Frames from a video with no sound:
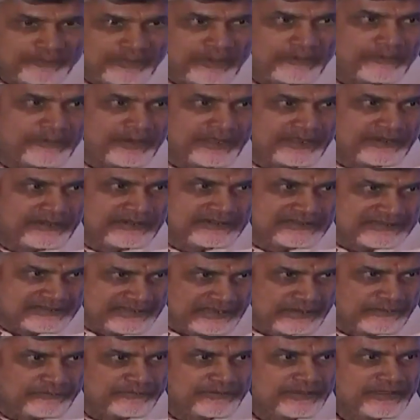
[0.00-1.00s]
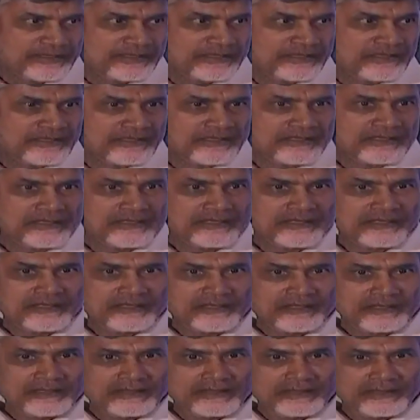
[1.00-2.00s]
public itself.
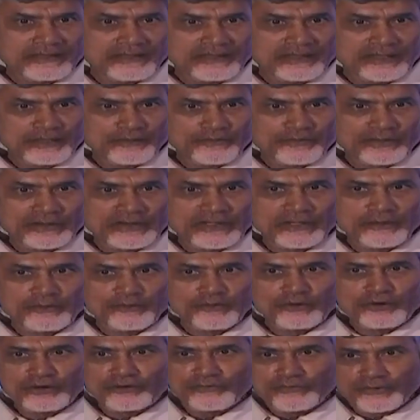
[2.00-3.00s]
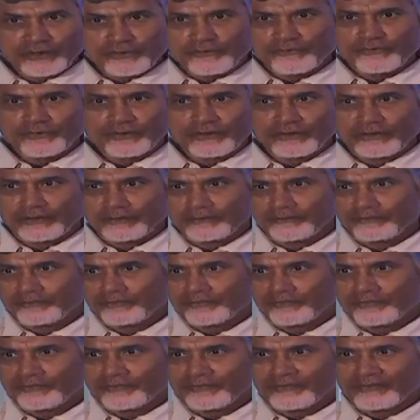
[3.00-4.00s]
Even I won't perform,
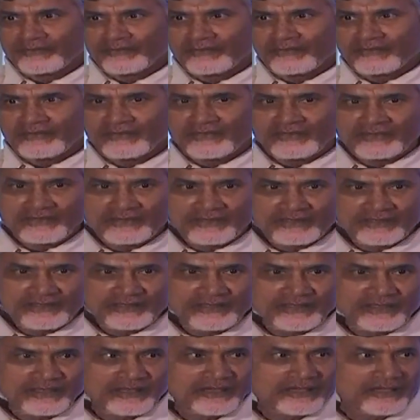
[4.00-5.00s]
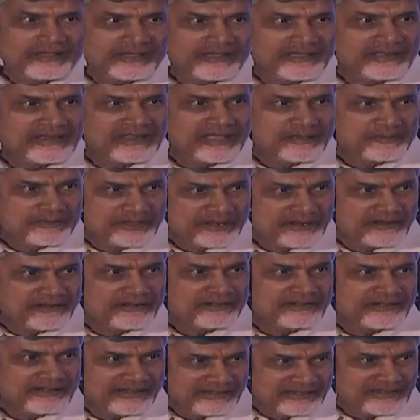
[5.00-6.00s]
again I may
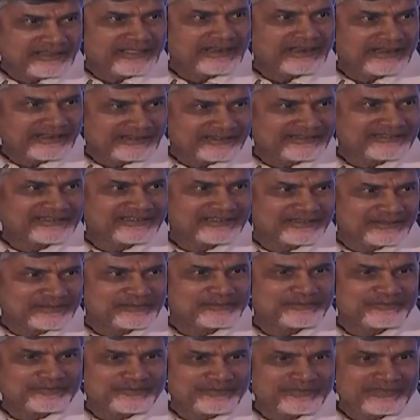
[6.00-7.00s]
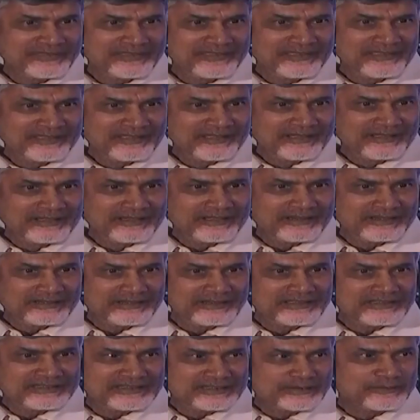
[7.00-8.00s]
not re-elect.
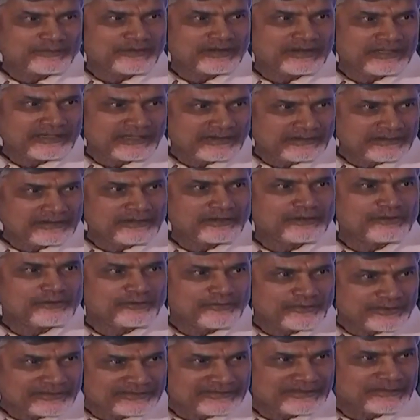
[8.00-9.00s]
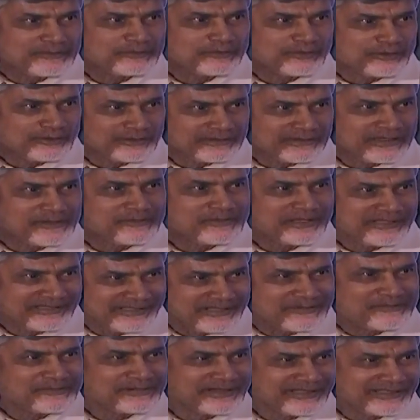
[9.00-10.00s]
At least you will continue for some more time
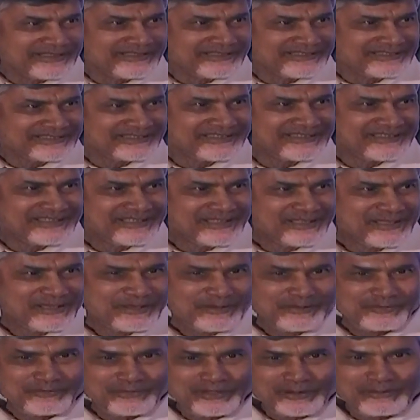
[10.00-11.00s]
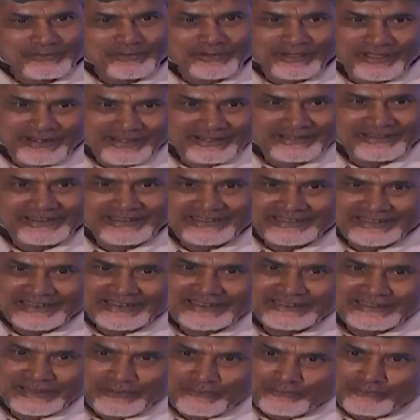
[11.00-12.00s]
as MDs. For politicians,